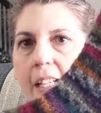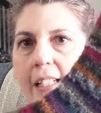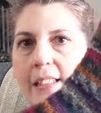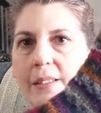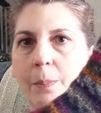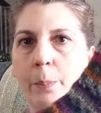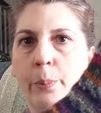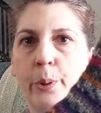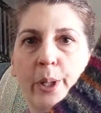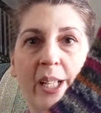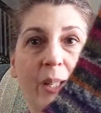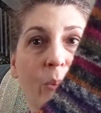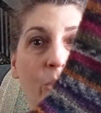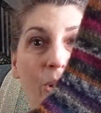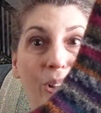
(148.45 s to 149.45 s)
It's
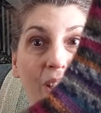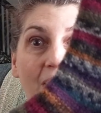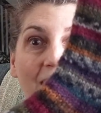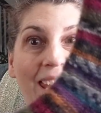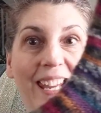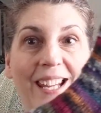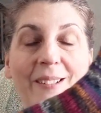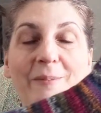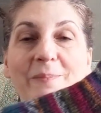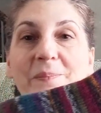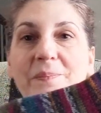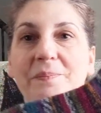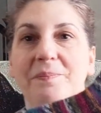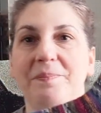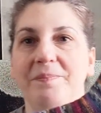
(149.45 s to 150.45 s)
pretty woolly.
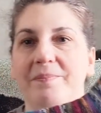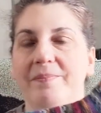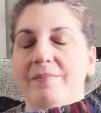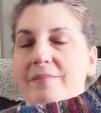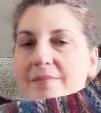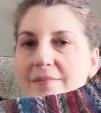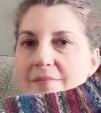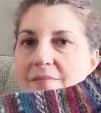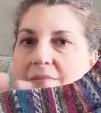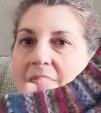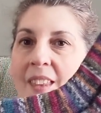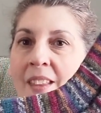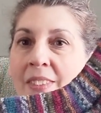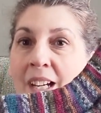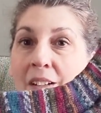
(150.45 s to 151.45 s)

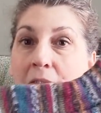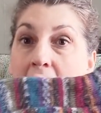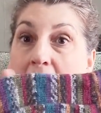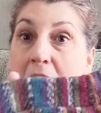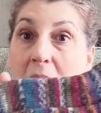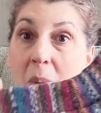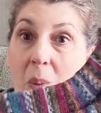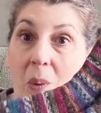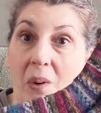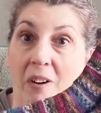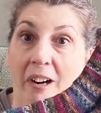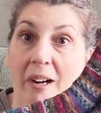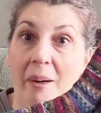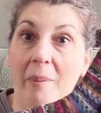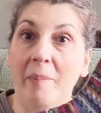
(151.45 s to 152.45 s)
They're very
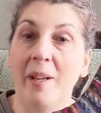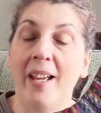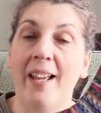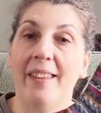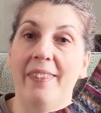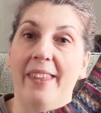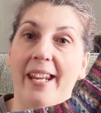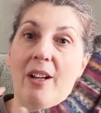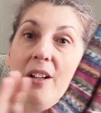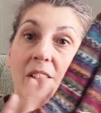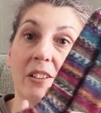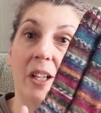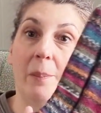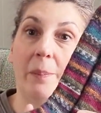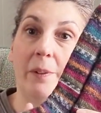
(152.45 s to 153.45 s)
warm. They hold
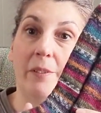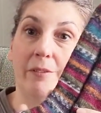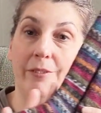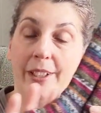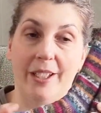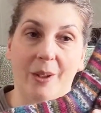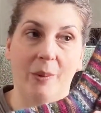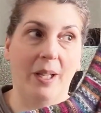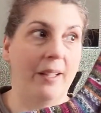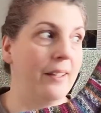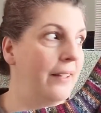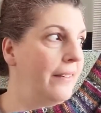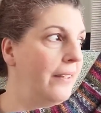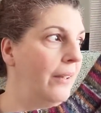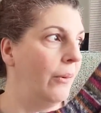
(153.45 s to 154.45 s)
up very well
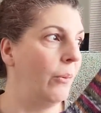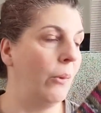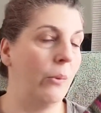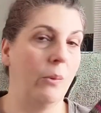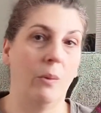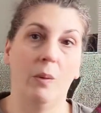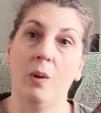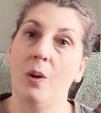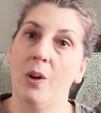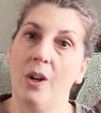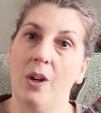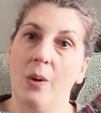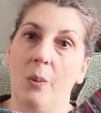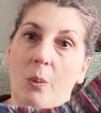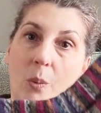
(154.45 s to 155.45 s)
in the
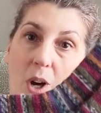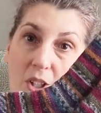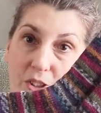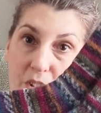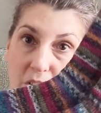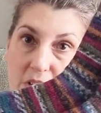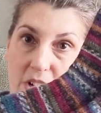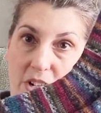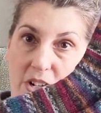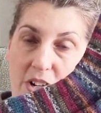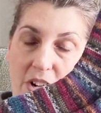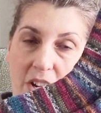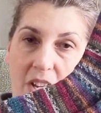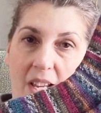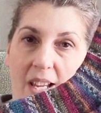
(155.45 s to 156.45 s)
washer.
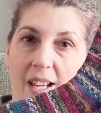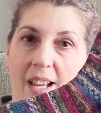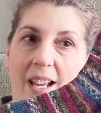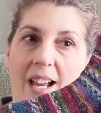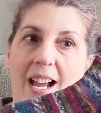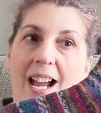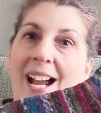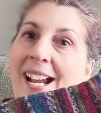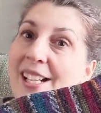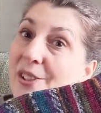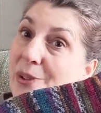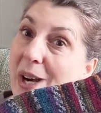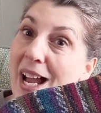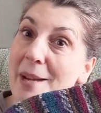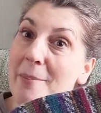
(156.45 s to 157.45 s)
I
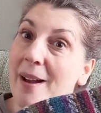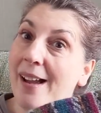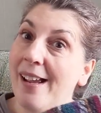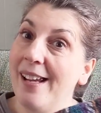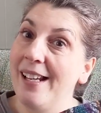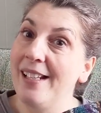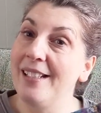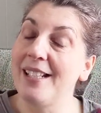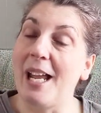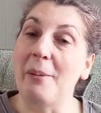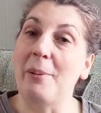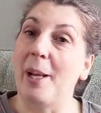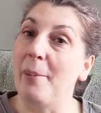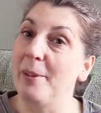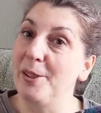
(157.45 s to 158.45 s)
dry mine. I
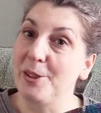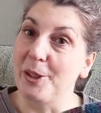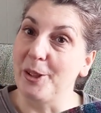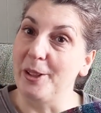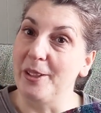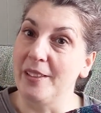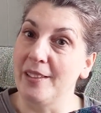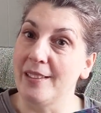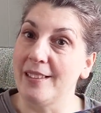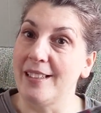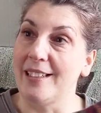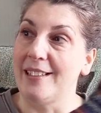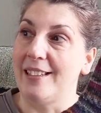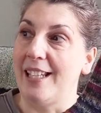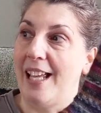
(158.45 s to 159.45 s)
probably shouldn't.
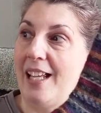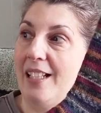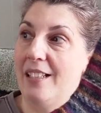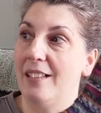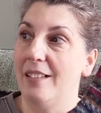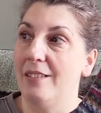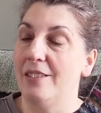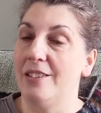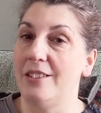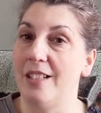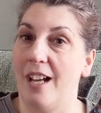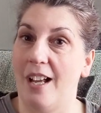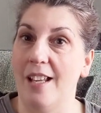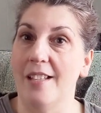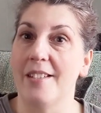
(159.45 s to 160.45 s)
That
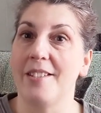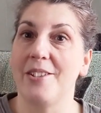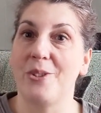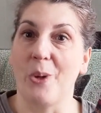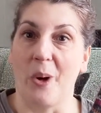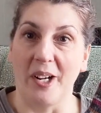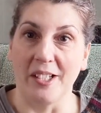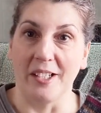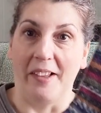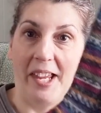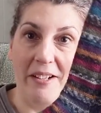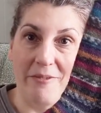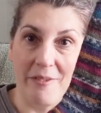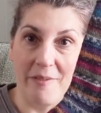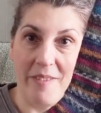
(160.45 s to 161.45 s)
does shorten the
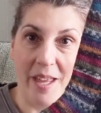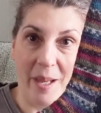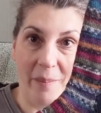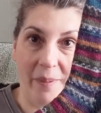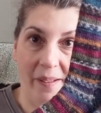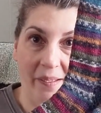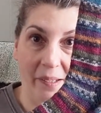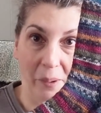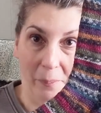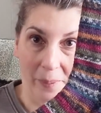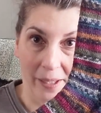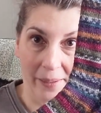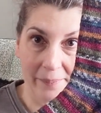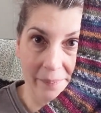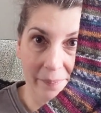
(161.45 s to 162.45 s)
life of them a little
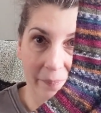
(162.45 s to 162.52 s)
bit.